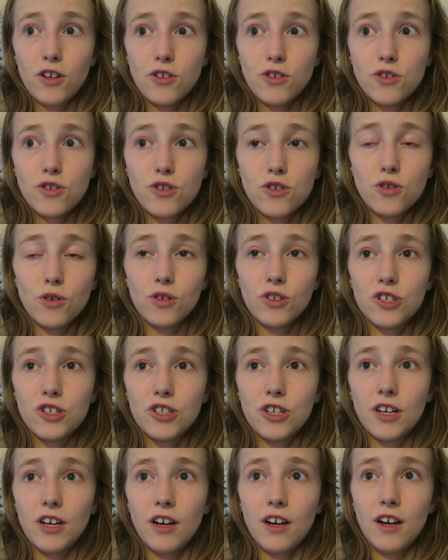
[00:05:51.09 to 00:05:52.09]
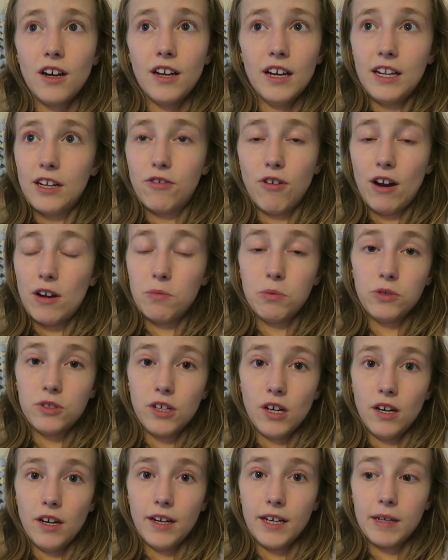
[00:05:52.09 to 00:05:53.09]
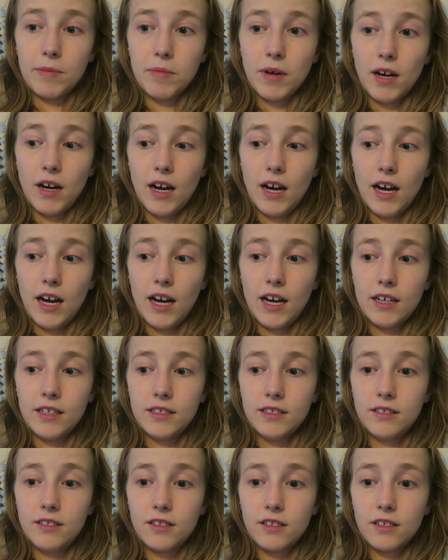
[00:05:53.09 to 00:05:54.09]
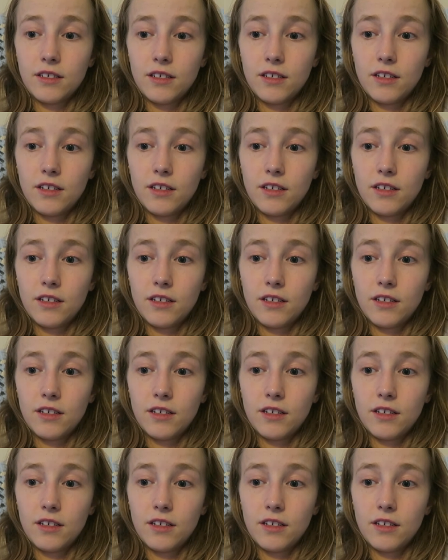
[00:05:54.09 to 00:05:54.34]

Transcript: such an incredible time, and